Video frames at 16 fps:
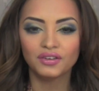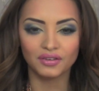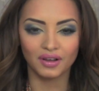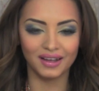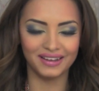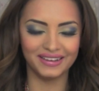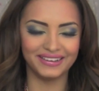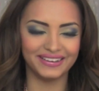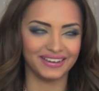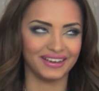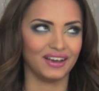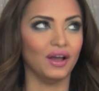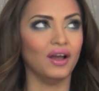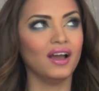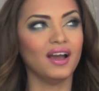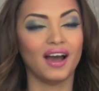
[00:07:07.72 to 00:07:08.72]

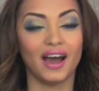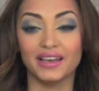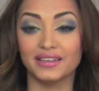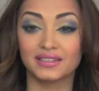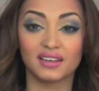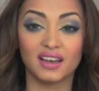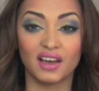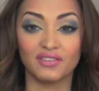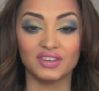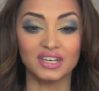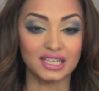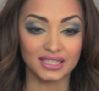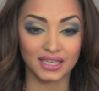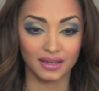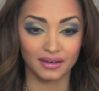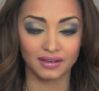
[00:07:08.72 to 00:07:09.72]
I still haven't
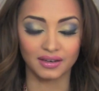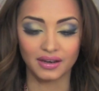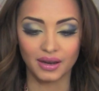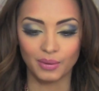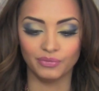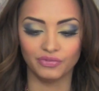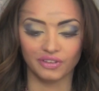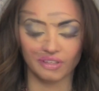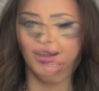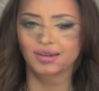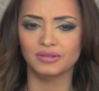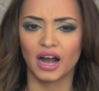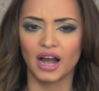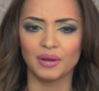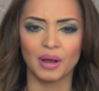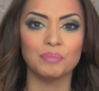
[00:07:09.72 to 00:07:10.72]
decided a name for this.
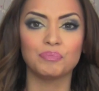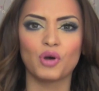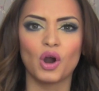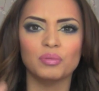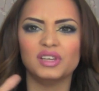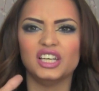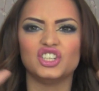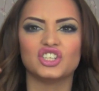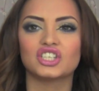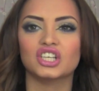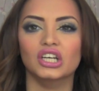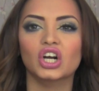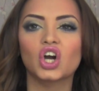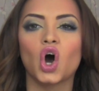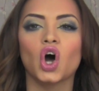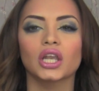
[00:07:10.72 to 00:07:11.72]
I'm probably just
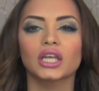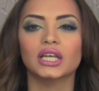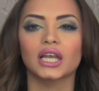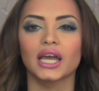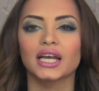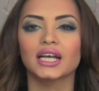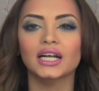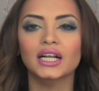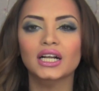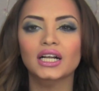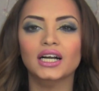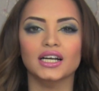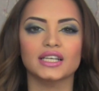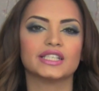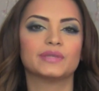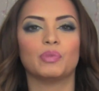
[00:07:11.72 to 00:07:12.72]
gonna call it like
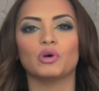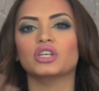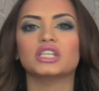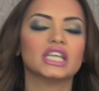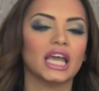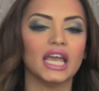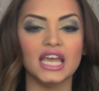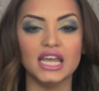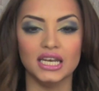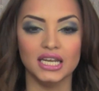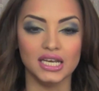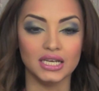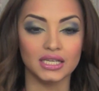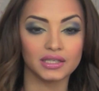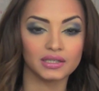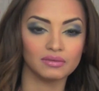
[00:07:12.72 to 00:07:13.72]
a
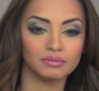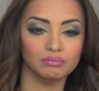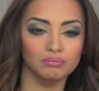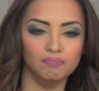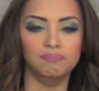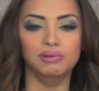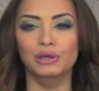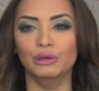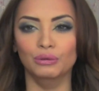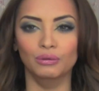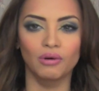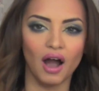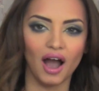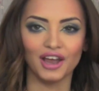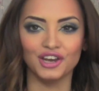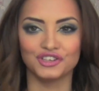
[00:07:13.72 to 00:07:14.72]
spontaneous blue
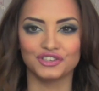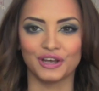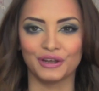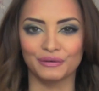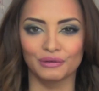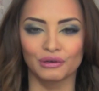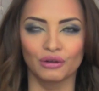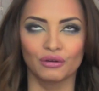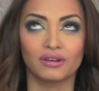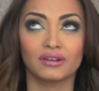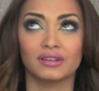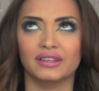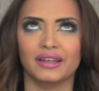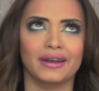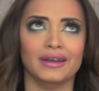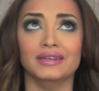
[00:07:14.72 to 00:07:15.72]
eyeshadow look
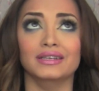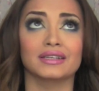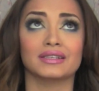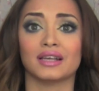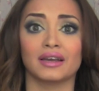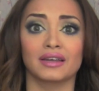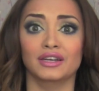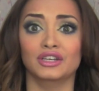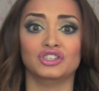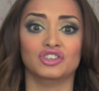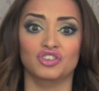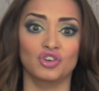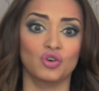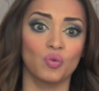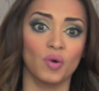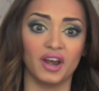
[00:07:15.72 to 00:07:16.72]
that I decided to
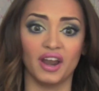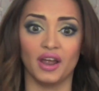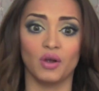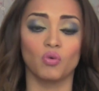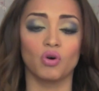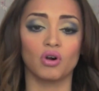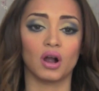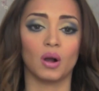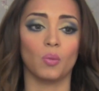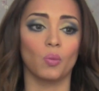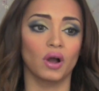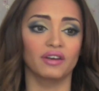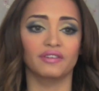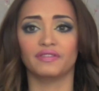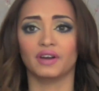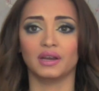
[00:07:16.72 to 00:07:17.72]
do when I woke up
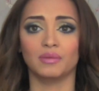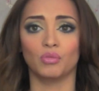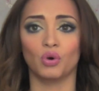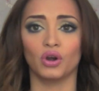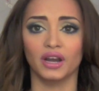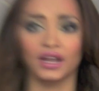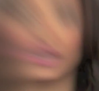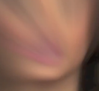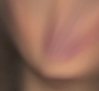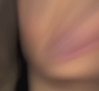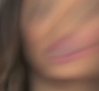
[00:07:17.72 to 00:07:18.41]
one fine morning.